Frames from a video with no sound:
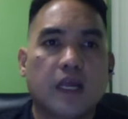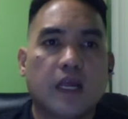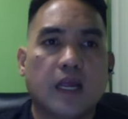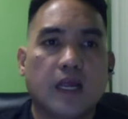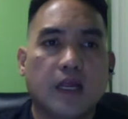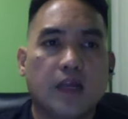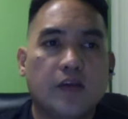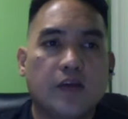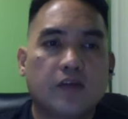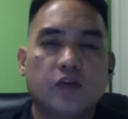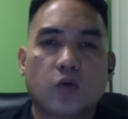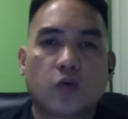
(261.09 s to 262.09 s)
and you
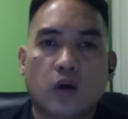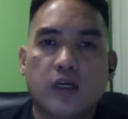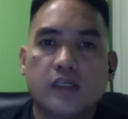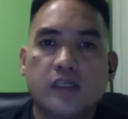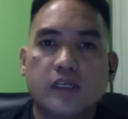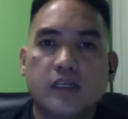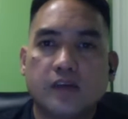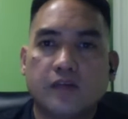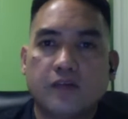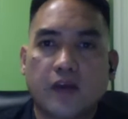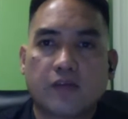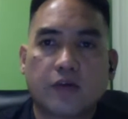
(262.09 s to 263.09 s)
have to quarantine
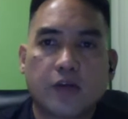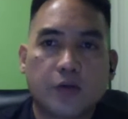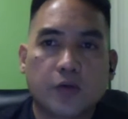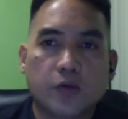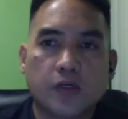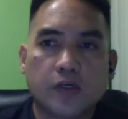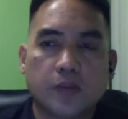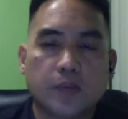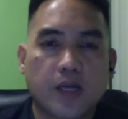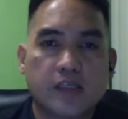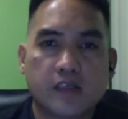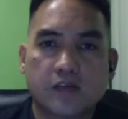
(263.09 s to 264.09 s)
if ever you're
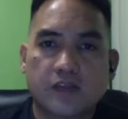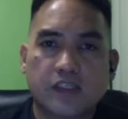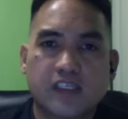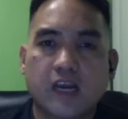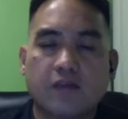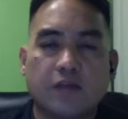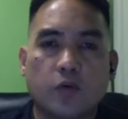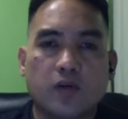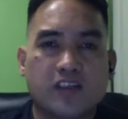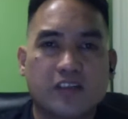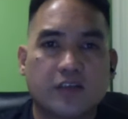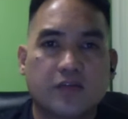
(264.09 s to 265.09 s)
positive, because everyone
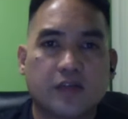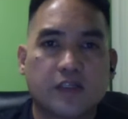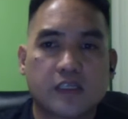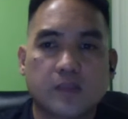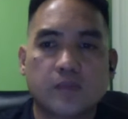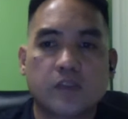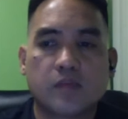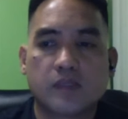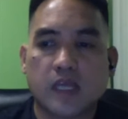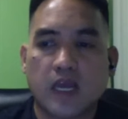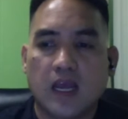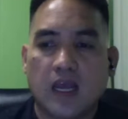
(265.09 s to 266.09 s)
has different
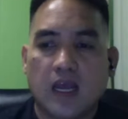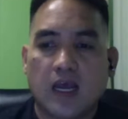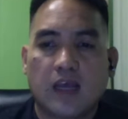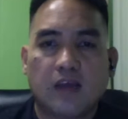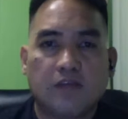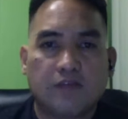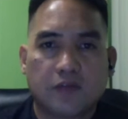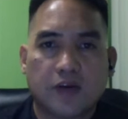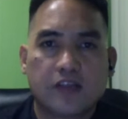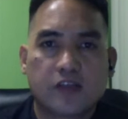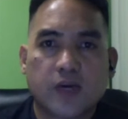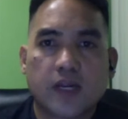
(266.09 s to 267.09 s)
symptoms. I have
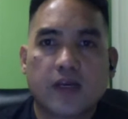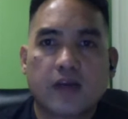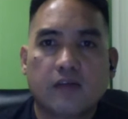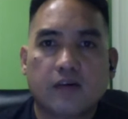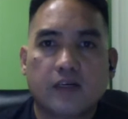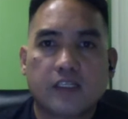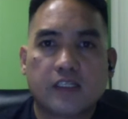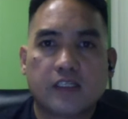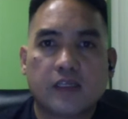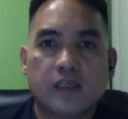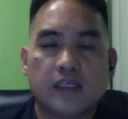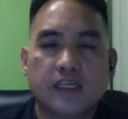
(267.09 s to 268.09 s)
friends right now that are
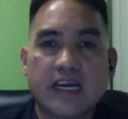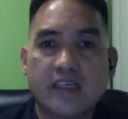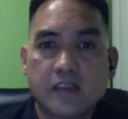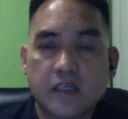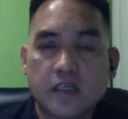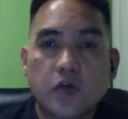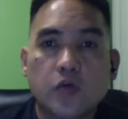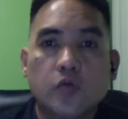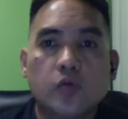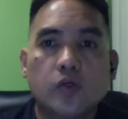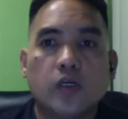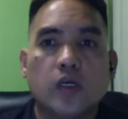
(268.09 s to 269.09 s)
still in the ICU,
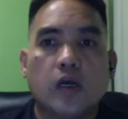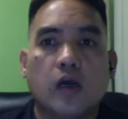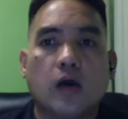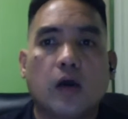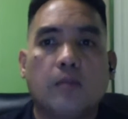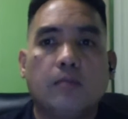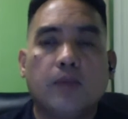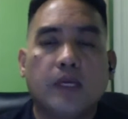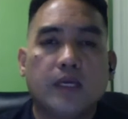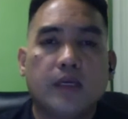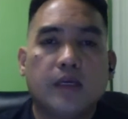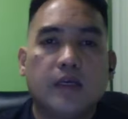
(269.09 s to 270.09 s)

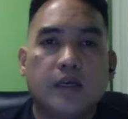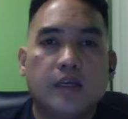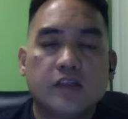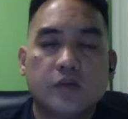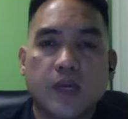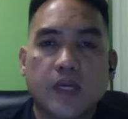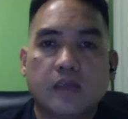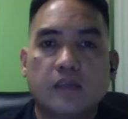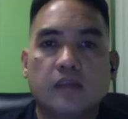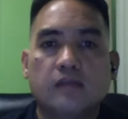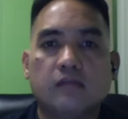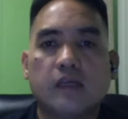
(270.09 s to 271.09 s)
being
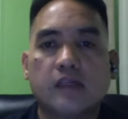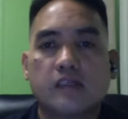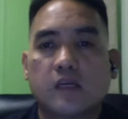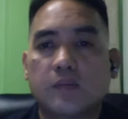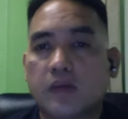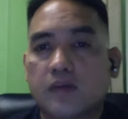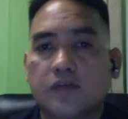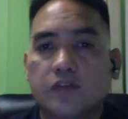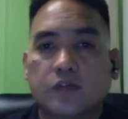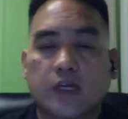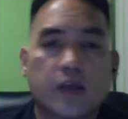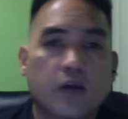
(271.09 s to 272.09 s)
intubated, and some have
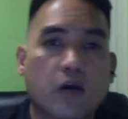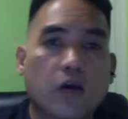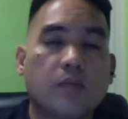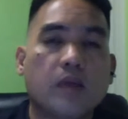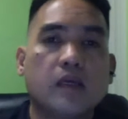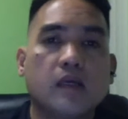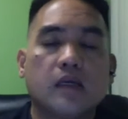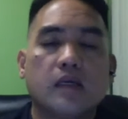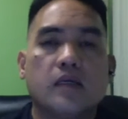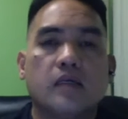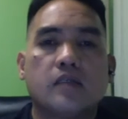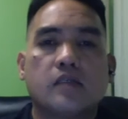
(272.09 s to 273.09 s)
tracheotomy.
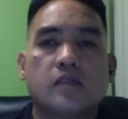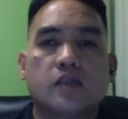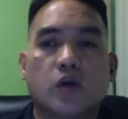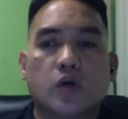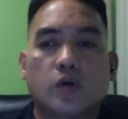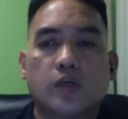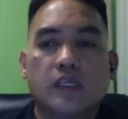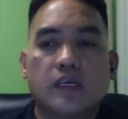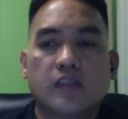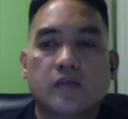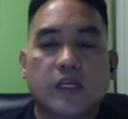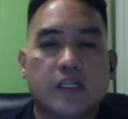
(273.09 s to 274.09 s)
So
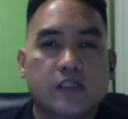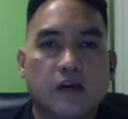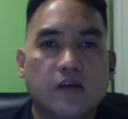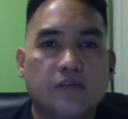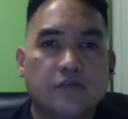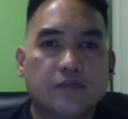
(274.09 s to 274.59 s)
it's really tough.